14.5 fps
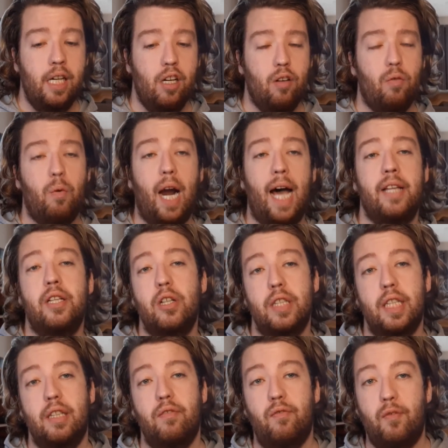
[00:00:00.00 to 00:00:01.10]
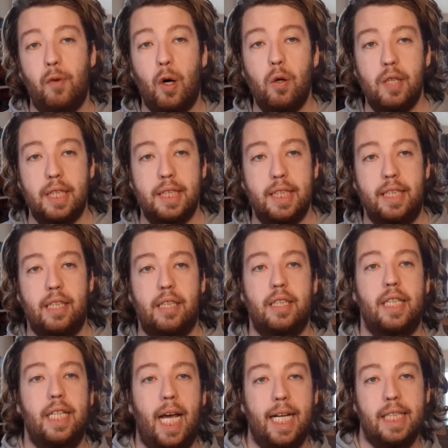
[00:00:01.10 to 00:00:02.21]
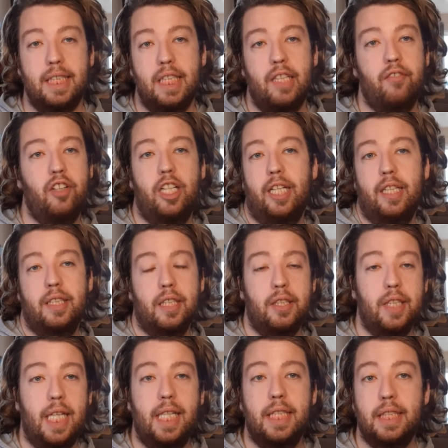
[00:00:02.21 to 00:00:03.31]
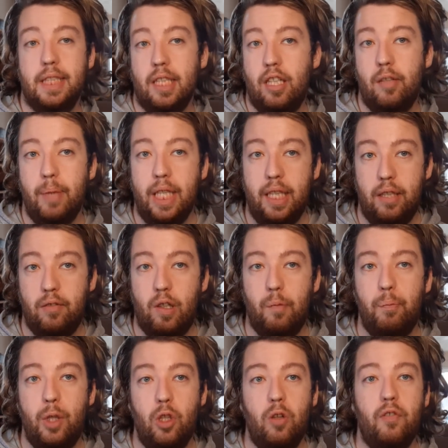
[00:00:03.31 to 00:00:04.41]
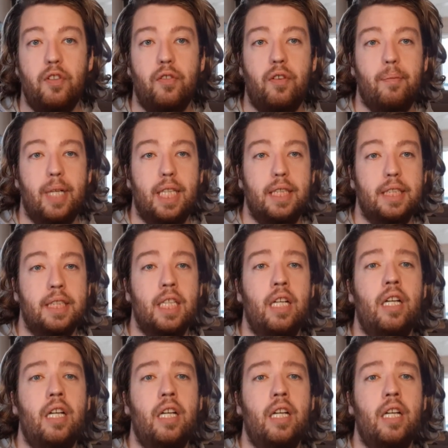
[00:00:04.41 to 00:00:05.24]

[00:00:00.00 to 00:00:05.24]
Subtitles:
Rather than focusing on the negativity and the things that are being removed from us